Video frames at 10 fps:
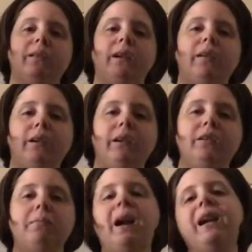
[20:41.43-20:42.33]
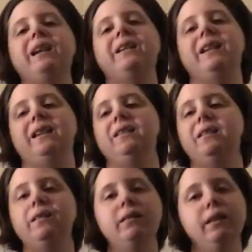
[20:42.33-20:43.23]
Darian's potty seat.
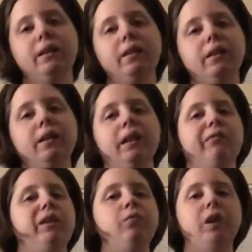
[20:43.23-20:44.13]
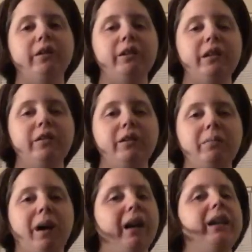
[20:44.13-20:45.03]
If he wants to use the
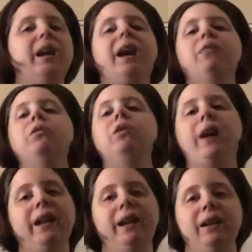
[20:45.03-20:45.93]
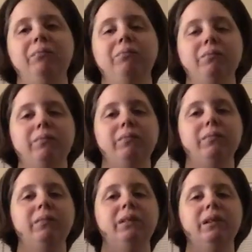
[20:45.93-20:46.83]
potty, I will let him.
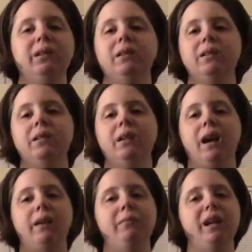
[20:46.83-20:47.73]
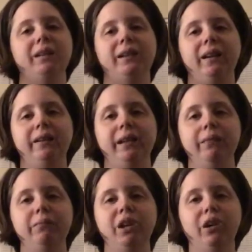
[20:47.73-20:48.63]
I'm not telling
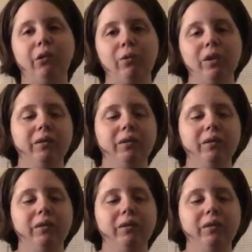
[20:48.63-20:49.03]
him no.